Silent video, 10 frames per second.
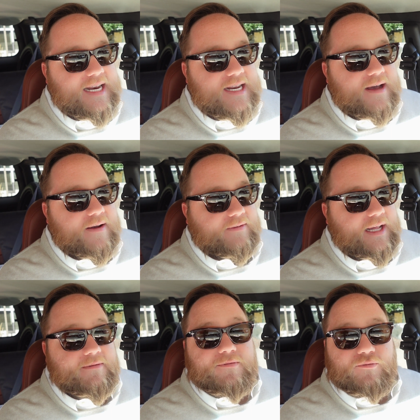a uh,
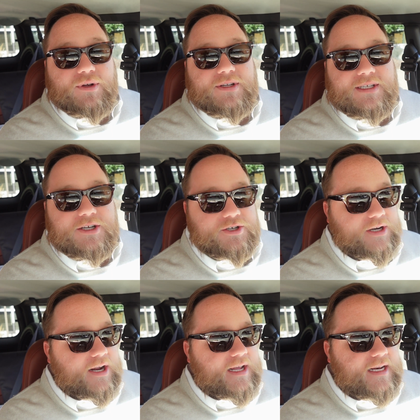like real
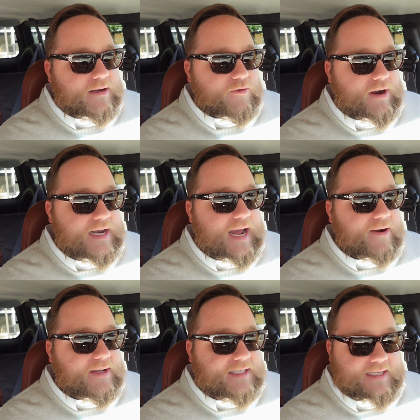decision on it. Right
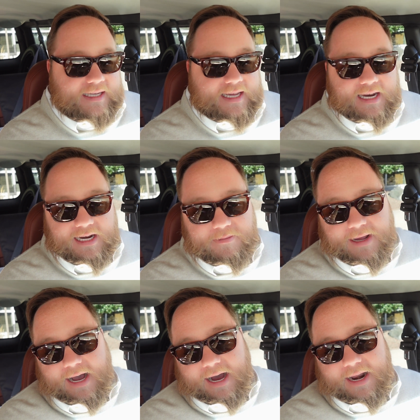now, it's getting to be
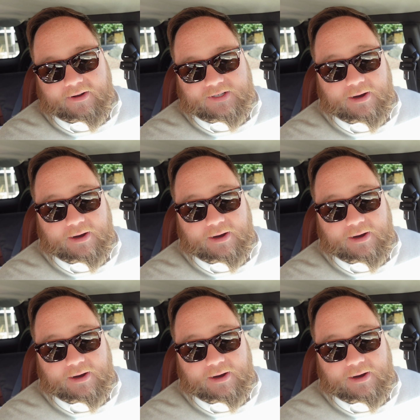hot out,